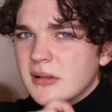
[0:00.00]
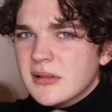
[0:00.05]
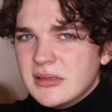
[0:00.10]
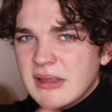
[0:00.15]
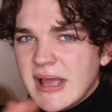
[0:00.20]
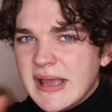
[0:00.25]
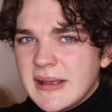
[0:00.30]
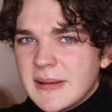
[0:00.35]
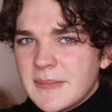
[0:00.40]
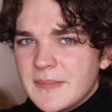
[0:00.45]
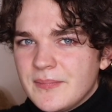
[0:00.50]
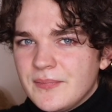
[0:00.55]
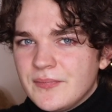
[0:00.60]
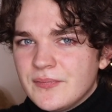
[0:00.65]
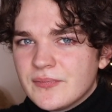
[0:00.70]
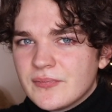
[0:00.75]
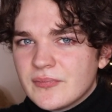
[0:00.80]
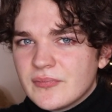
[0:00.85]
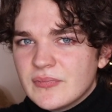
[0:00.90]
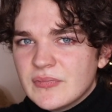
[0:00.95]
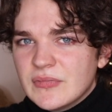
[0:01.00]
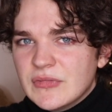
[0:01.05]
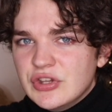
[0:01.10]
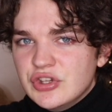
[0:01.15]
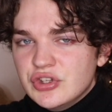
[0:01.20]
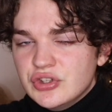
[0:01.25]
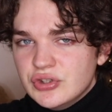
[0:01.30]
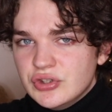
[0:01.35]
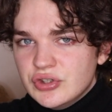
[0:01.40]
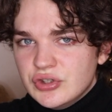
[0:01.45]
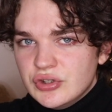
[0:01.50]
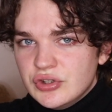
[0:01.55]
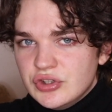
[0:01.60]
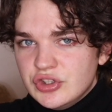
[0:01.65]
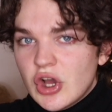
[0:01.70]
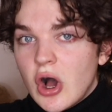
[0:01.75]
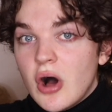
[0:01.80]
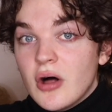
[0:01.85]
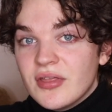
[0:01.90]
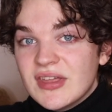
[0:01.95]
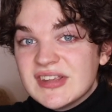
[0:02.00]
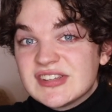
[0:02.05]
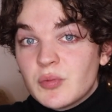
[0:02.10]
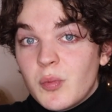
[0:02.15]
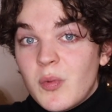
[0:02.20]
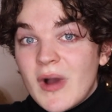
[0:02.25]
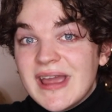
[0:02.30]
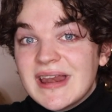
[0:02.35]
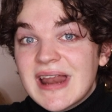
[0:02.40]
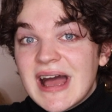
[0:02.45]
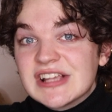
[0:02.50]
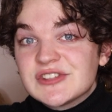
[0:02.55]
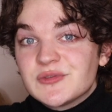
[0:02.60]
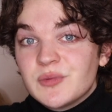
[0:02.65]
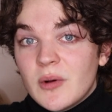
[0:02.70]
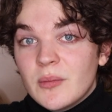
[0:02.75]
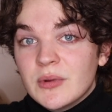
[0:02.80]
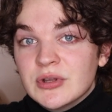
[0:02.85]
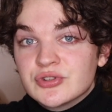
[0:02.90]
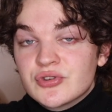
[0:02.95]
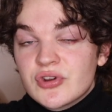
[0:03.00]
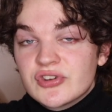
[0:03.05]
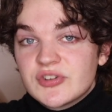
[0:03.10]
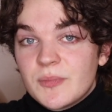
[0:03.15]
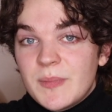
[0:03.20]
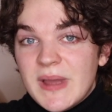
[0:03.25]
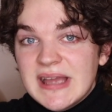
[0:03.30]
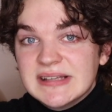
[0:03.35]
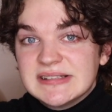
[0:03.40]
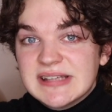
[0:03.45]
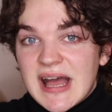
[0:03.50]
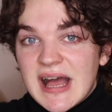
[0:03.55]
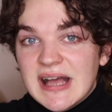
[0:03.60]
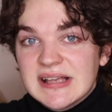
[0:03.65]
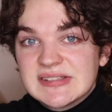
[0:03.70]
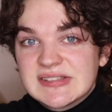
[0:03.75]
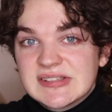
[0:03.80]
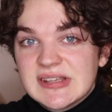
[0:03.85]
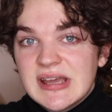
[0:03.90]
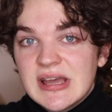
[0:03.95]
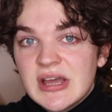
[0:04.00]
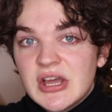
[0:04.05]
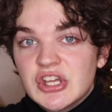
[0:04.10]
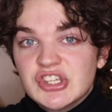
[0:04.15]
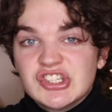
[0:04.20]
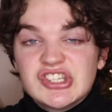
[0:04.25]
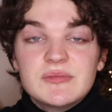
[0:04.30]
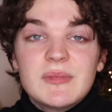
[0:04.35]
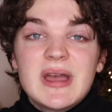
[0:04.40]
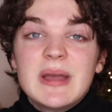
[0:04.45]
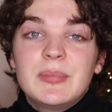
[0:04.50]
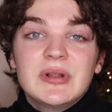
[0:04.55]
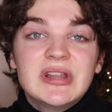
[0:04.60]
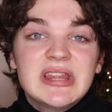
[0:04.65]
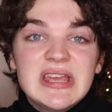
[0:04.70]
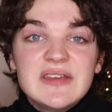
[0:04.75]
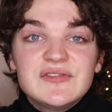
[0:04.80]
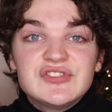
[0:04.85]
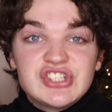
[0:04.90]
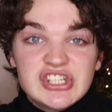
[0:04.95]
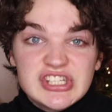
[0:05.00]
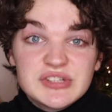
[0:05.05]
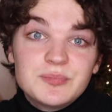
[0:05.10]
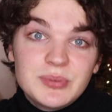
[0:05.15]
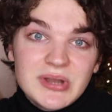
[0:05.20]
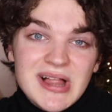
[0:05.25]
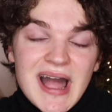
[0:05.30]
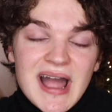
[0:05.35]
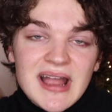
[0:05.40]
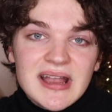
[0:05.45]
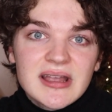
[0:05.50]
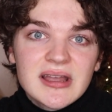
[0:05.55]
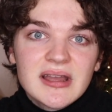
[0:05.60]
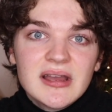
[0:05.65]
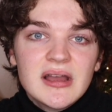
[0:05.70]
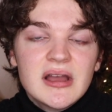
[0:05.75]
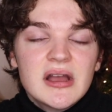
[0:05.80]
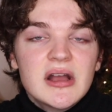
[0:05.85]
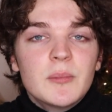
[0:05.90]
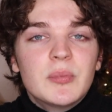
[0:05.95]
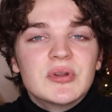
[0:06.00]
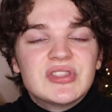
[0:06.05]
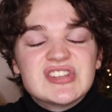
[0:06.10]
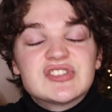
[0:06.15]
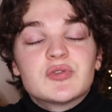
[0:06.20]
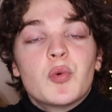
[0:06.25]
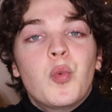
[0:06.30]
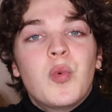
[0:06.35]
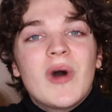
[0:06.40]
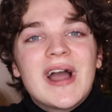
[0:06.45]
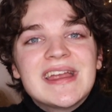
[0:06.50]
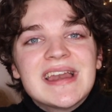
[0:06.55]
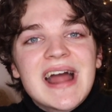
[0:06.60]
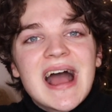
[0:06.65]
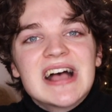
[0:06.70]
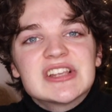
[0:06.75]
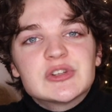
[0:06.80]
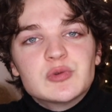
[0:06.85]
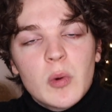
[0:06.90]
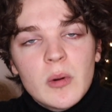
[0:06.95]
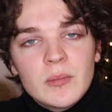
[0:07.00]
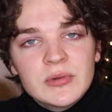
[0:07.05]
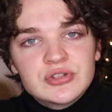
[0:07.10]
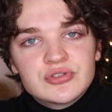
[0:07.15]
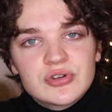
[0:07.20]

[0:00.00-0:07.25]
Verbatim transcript: Like, y'all, this white ass woman, Trisha Paytas, she may believe she's black, but this white ass woman,